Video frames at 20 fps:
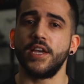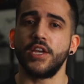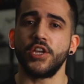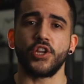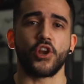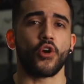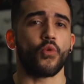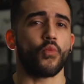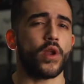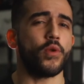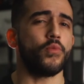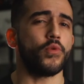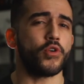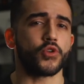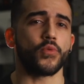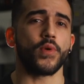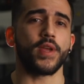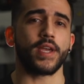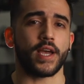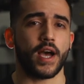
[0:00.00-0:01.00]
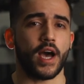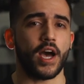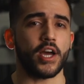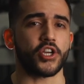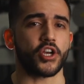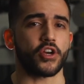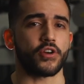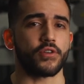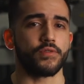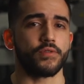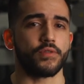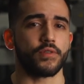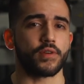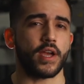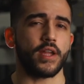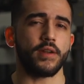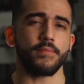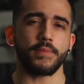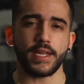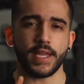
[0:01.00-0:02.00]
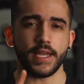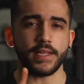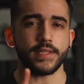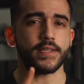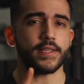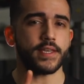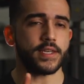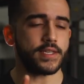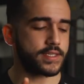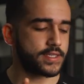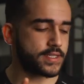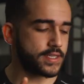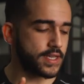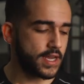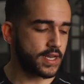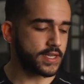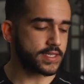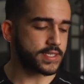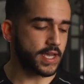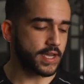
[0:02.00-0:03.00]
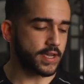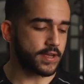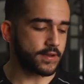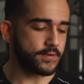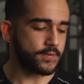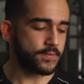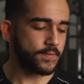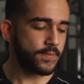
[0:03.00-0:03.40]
you know, when we're doing cardio. Okay, and I'm going to get to this in a second.